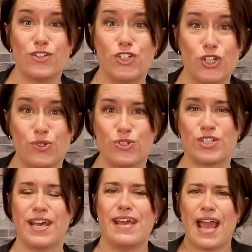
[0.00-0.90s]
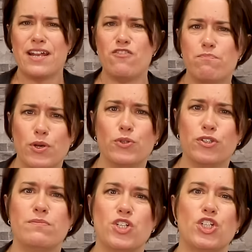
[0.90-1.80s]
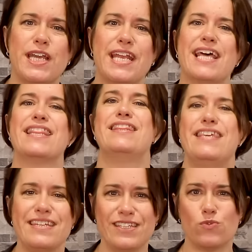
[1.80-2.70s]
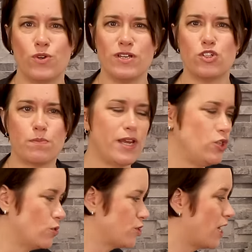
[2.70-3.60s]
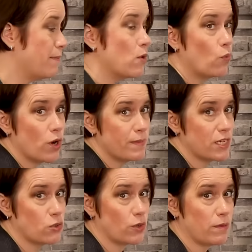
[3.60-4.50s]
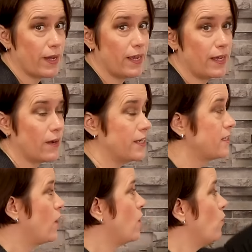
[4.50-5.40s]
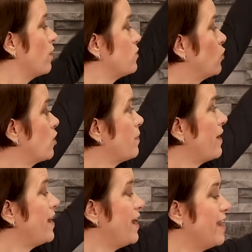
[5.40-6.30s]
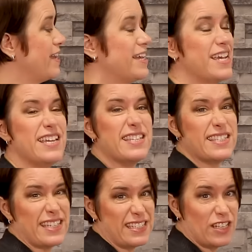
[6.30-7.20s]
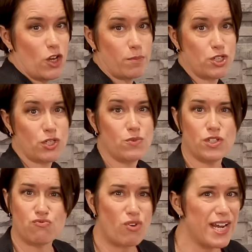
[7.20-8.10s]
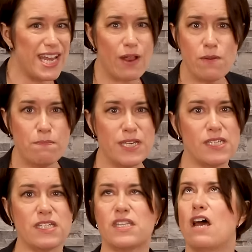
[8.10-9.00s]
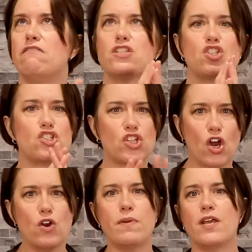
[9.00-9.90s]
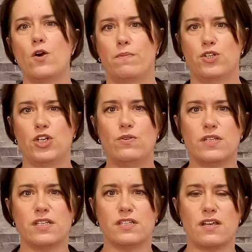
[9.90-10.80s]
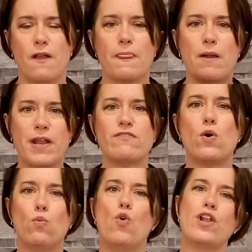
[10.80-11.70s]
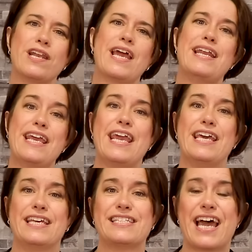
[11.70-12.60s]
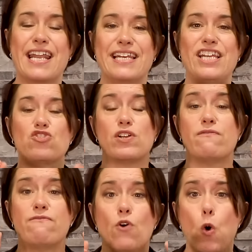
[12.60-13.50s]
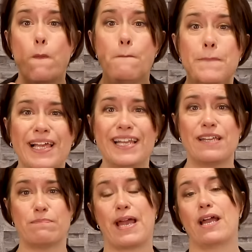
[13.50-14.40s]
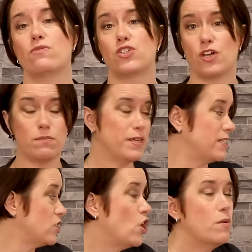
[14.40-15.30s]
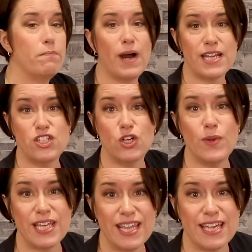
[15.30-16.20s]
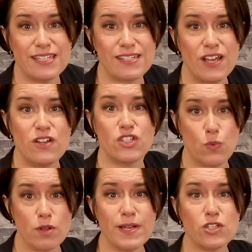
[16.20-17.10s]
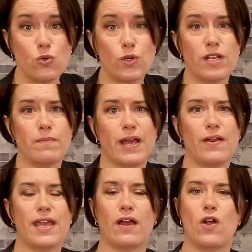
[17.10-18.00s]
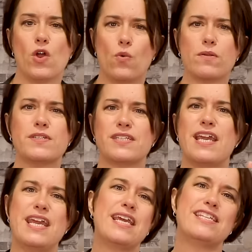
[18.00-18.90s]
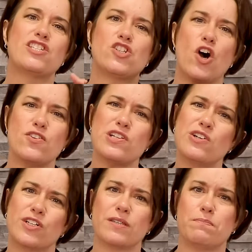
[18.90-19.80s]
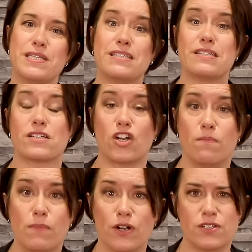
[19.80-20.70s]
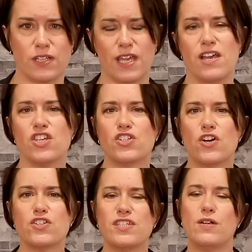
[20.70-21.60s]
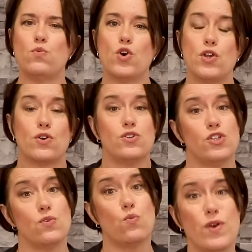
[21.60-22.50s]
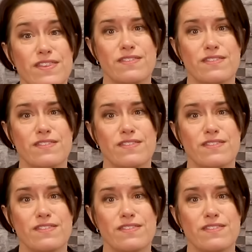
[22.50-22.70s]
the juice and you've built the machine, this is what you spend your time on. What am I talking about here, guys? What I'm talking about here is seizing the opportunities. Right now in business, there is so many opportunities. I mean, I've got one lady here that has added literally £4 million to her business by doing this. So what am I talking about here? What I'm saying is start to look at the business as a commodity. Start to see what you can do with